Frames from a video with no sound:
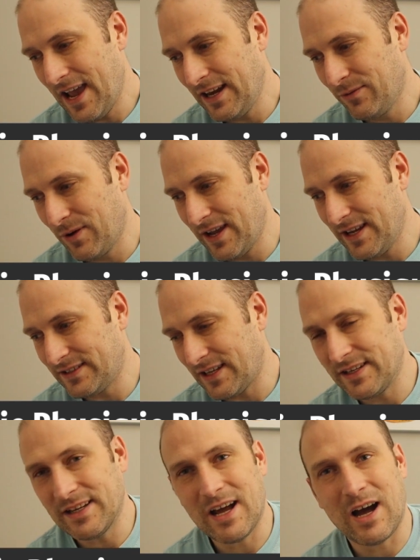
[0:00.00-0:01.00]
Anyways,
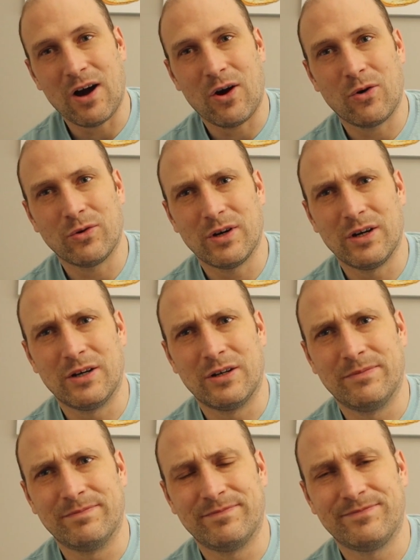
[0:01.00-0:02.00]

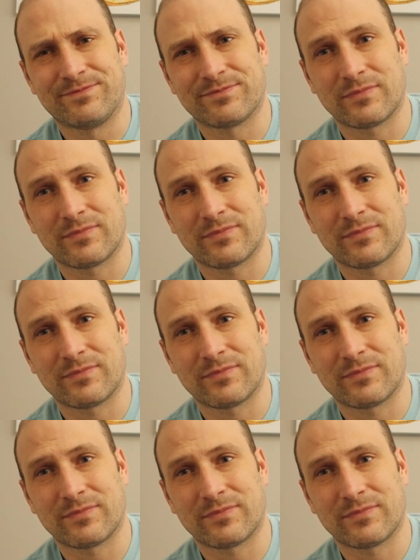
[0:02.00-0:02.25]
anyhow,